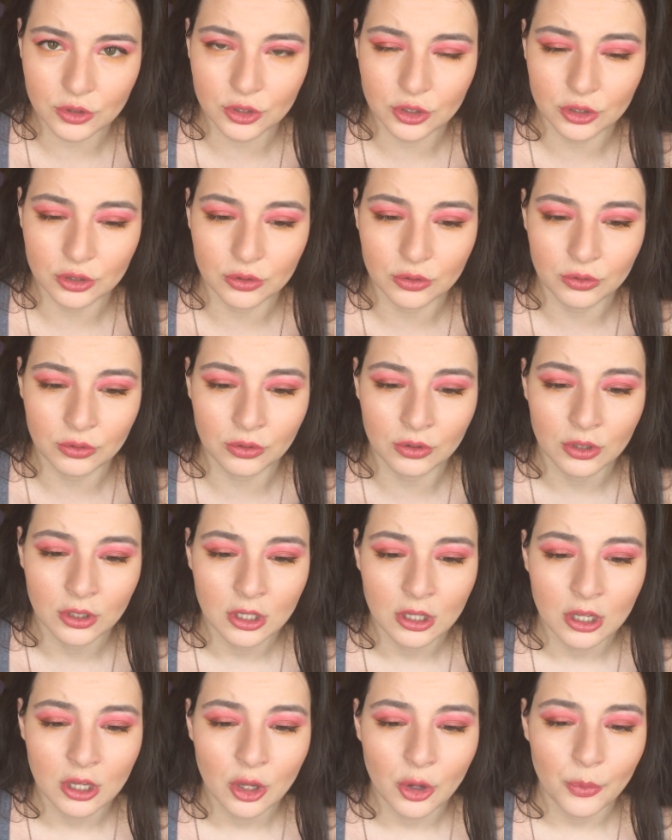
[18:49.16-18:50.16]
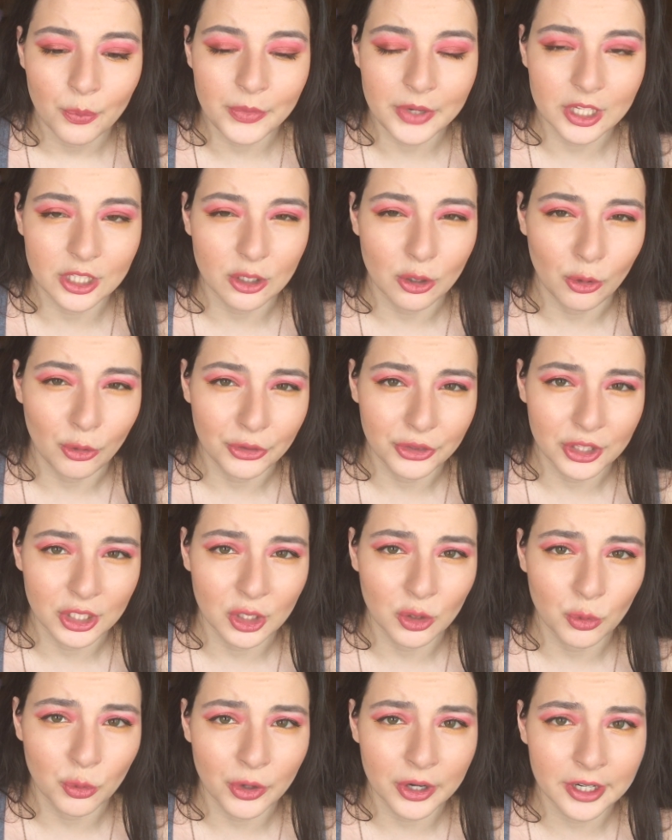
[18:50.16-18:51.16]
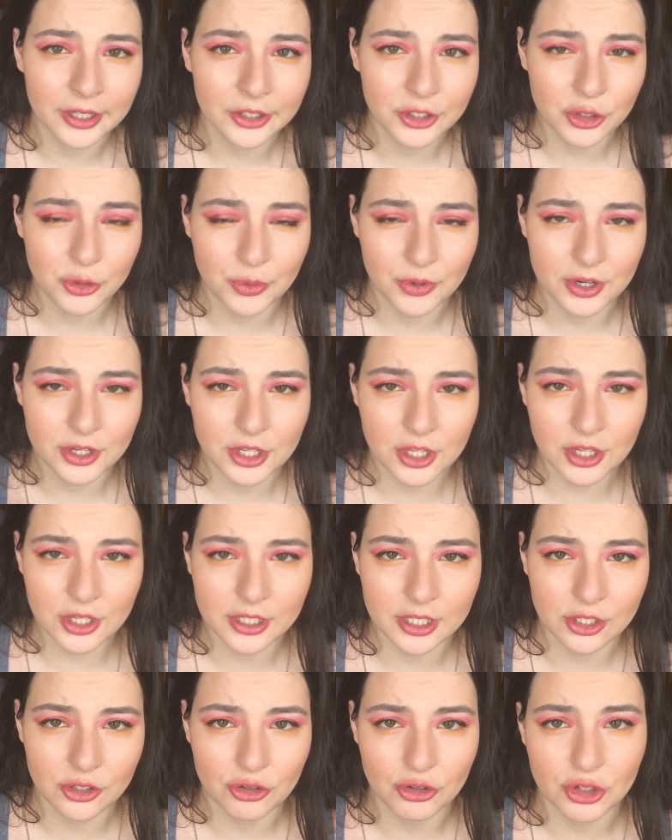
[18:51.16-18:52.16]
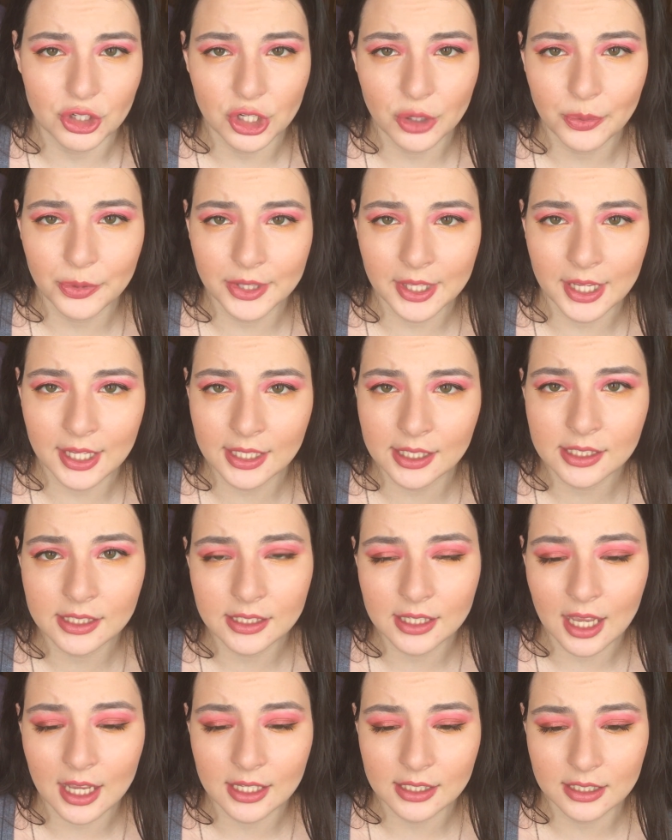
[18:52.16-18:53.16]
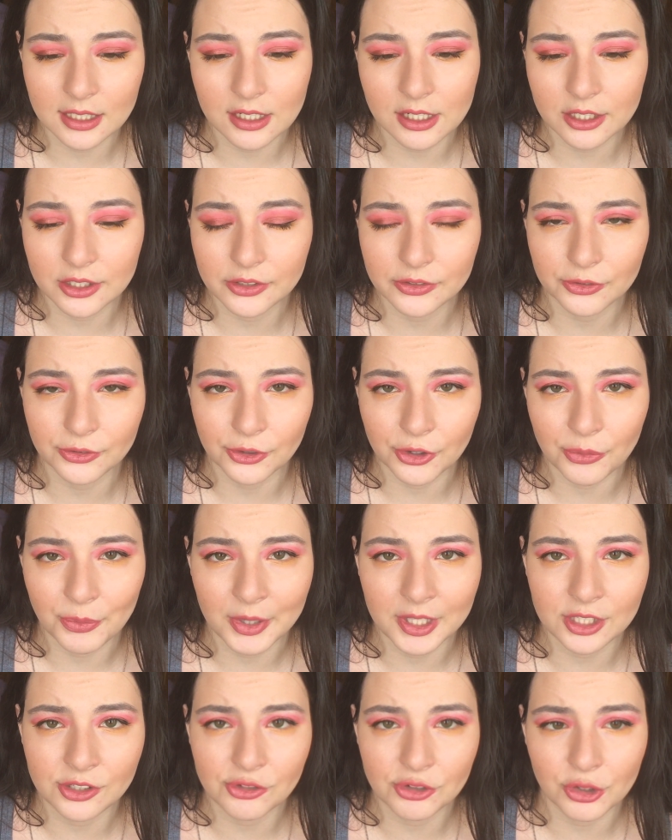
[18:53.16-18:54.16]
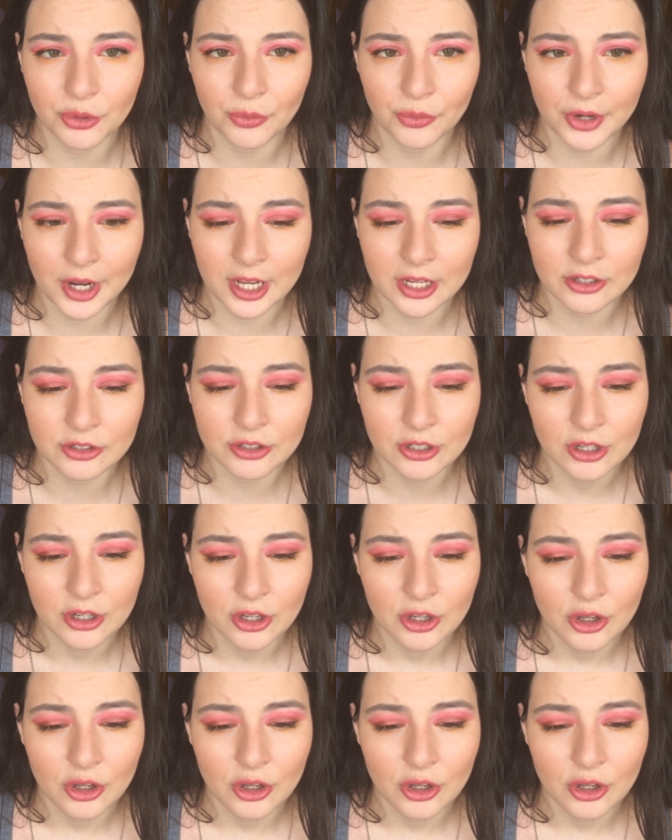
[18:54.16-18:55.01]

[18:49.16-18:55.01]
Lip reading: to make the whole thing work, to produce and to ship things as it is for a mainstream brand.